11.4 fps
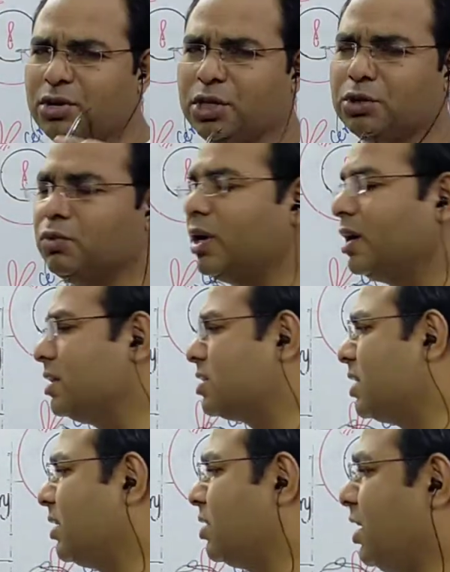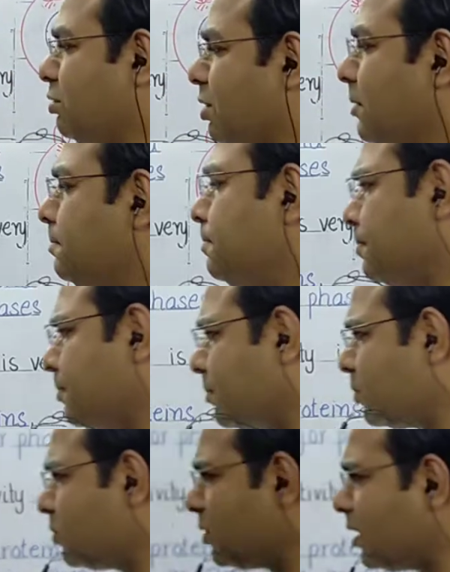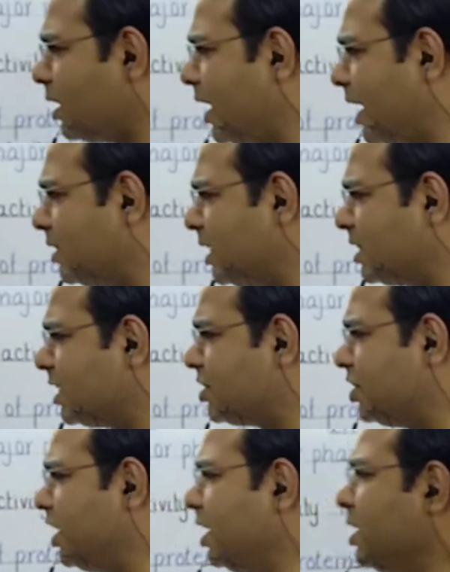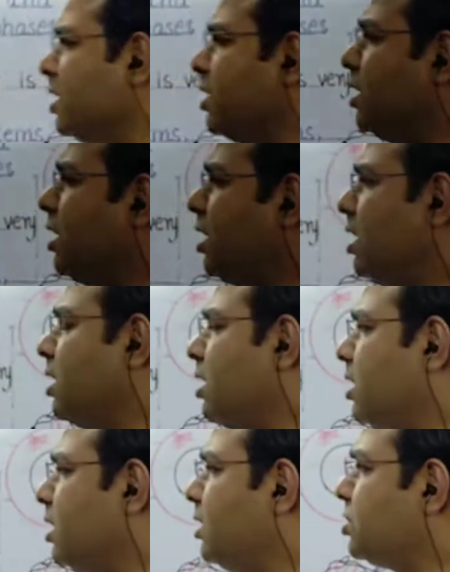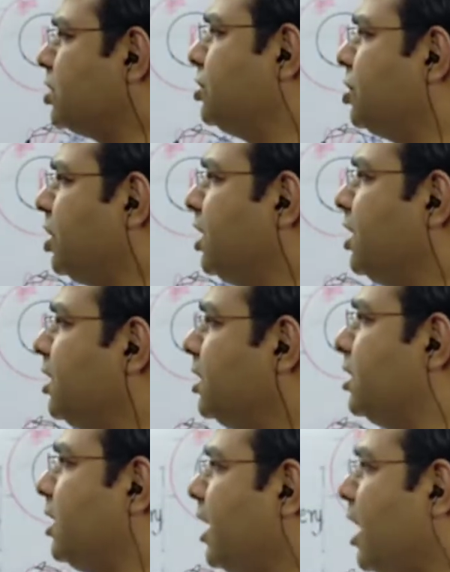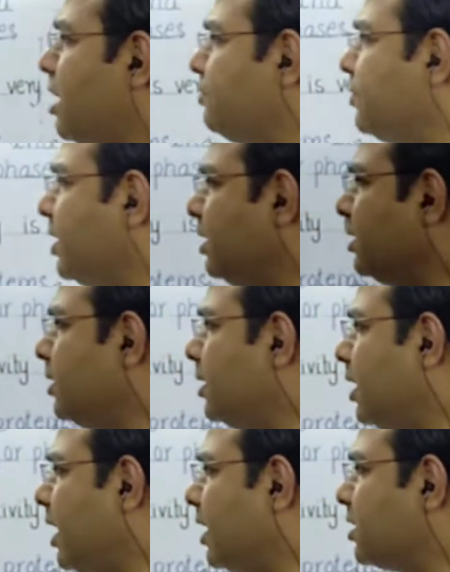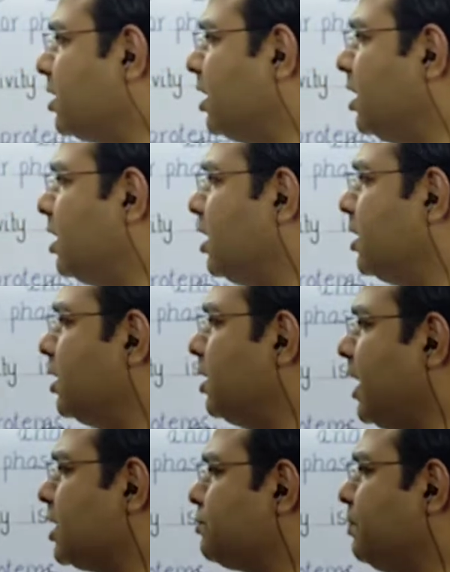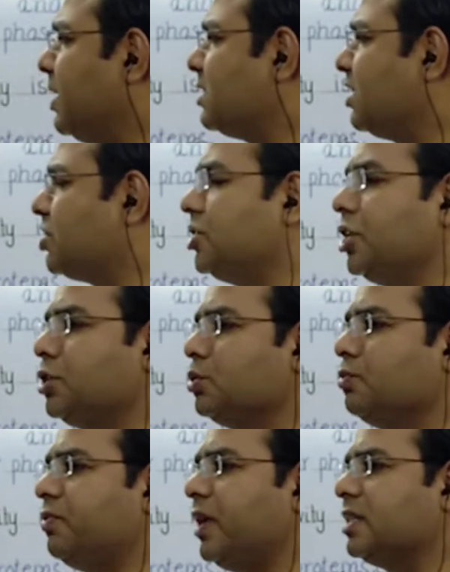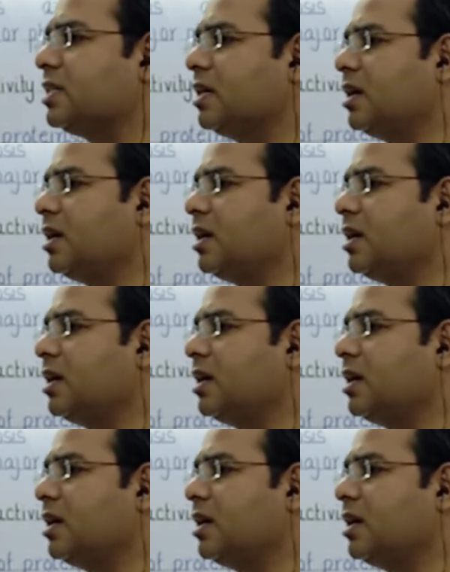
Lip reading: You would understand gradually. This is G. It's a G after S phase is G2 phase.